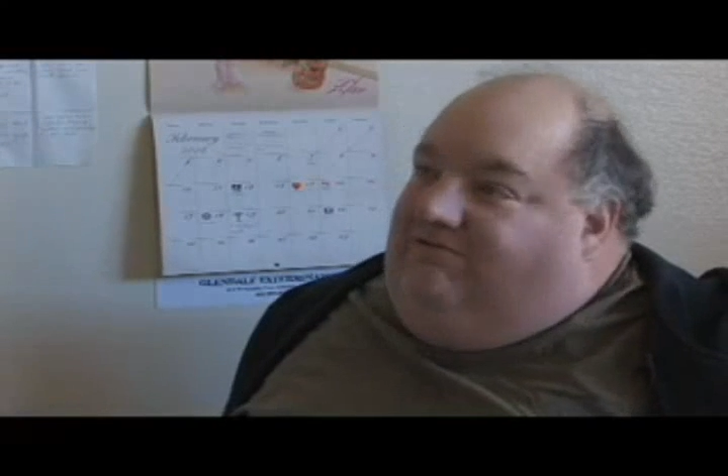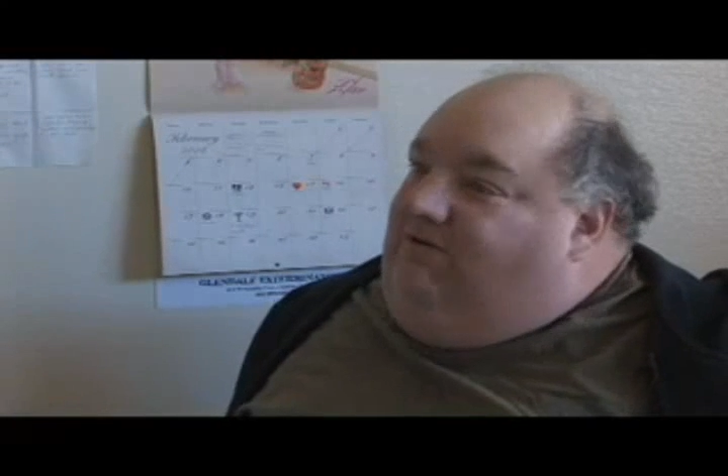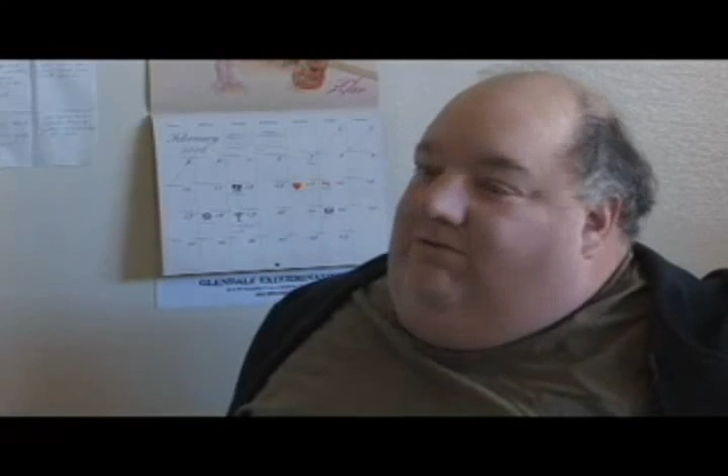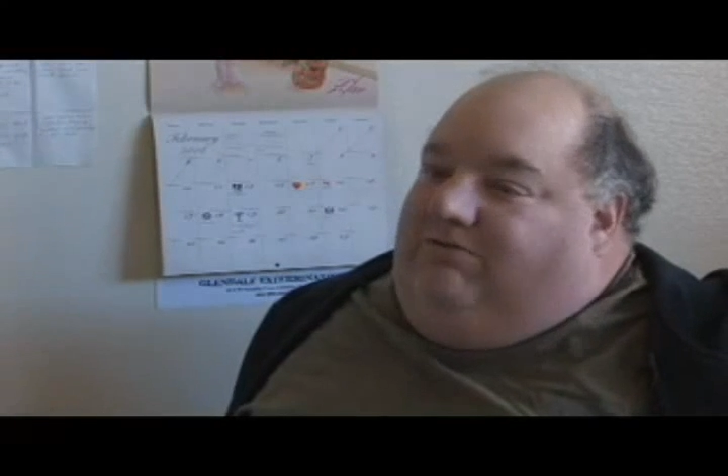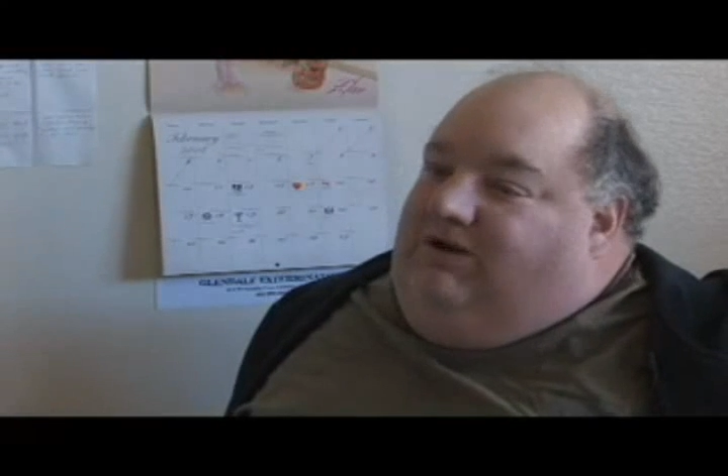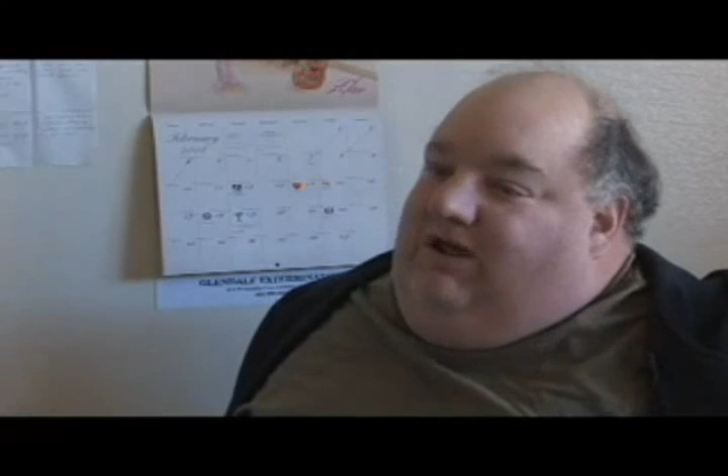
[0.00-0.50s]

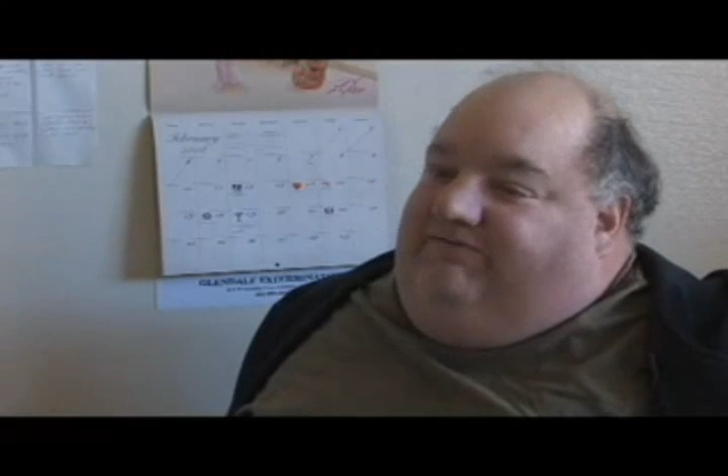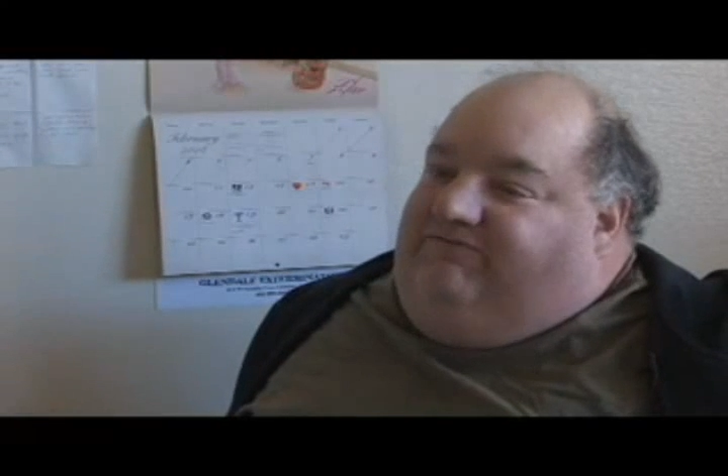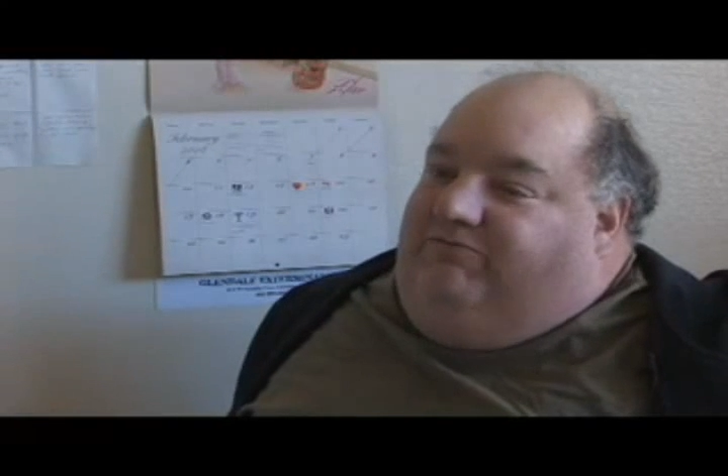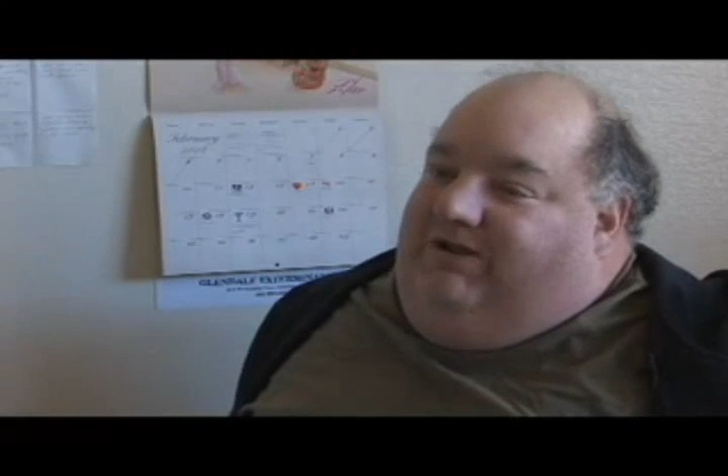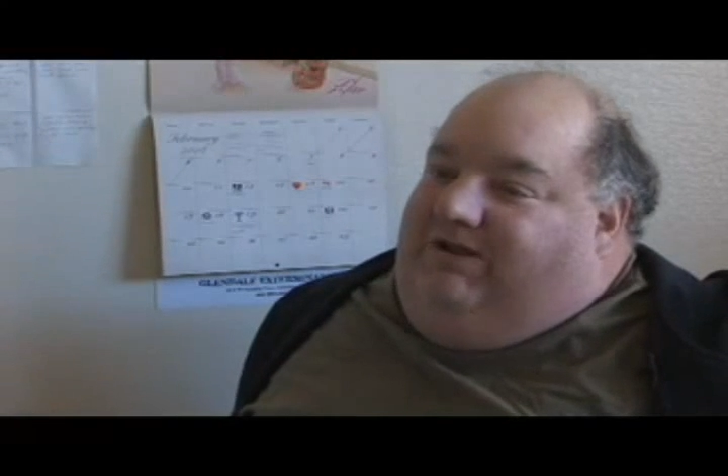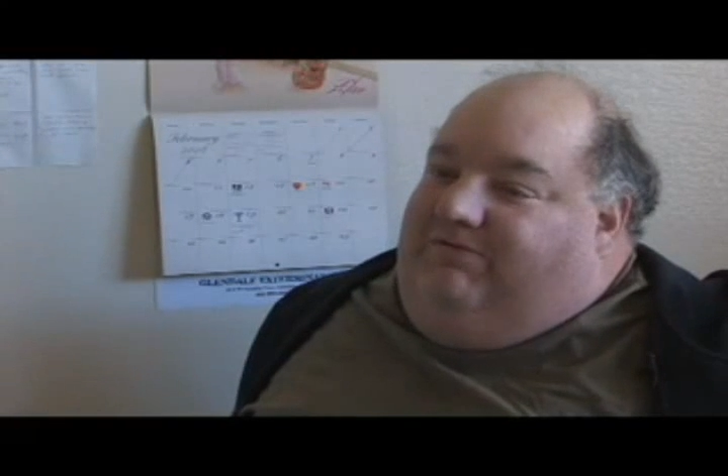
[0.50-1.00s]
We won't have
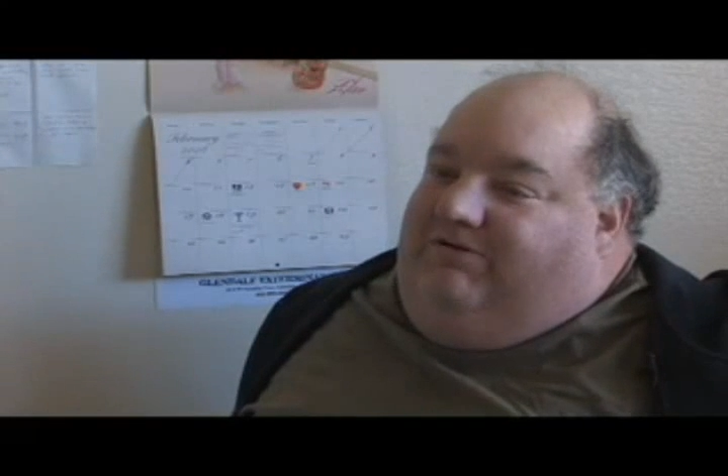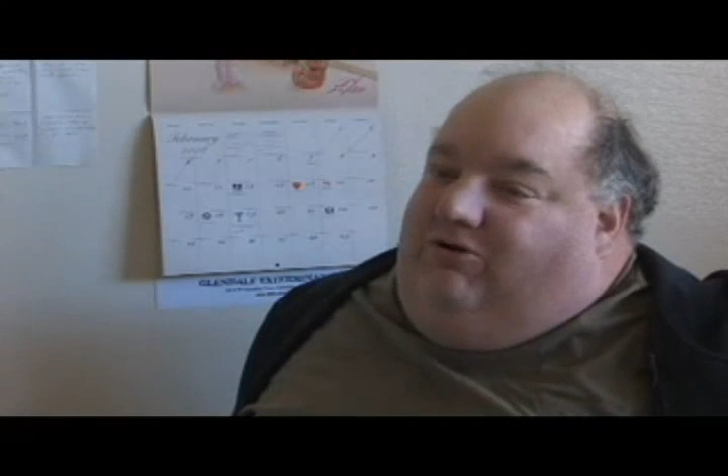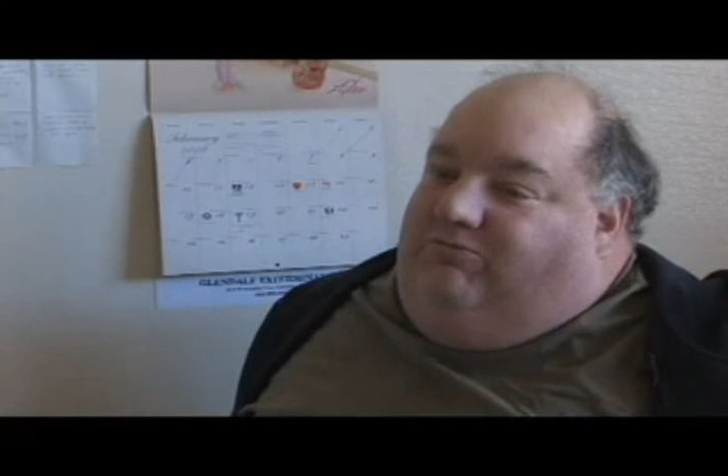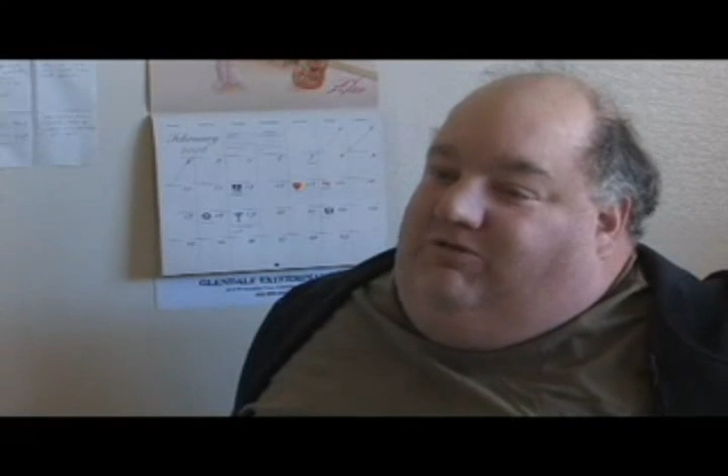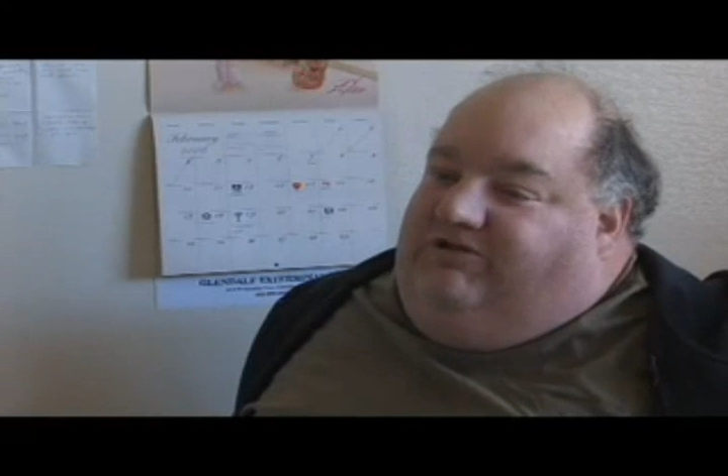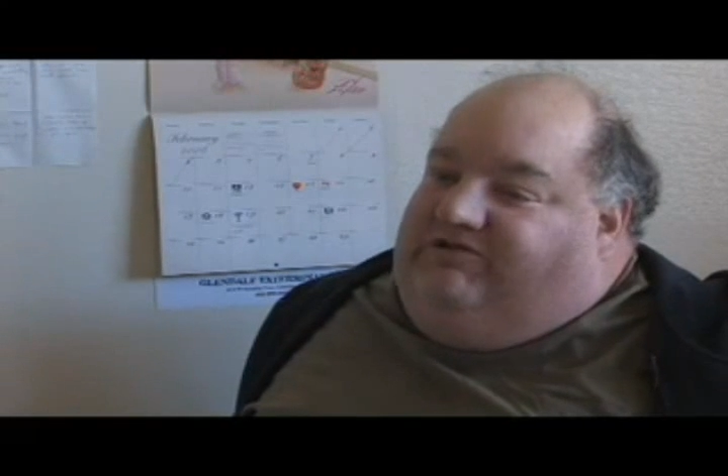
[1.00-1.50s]
too many more
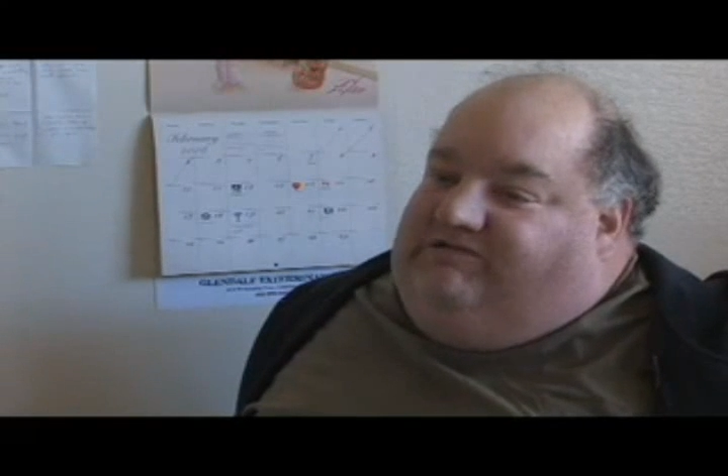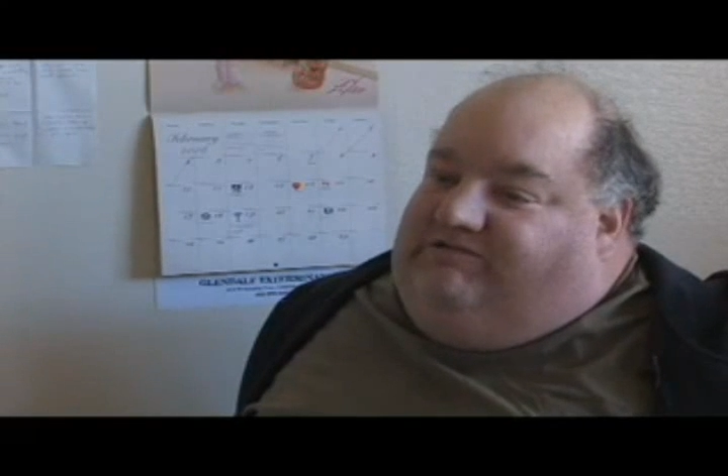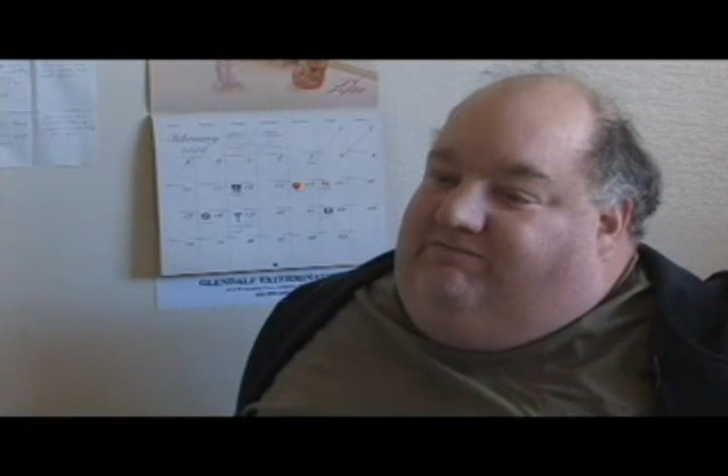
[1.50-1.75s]
homeless.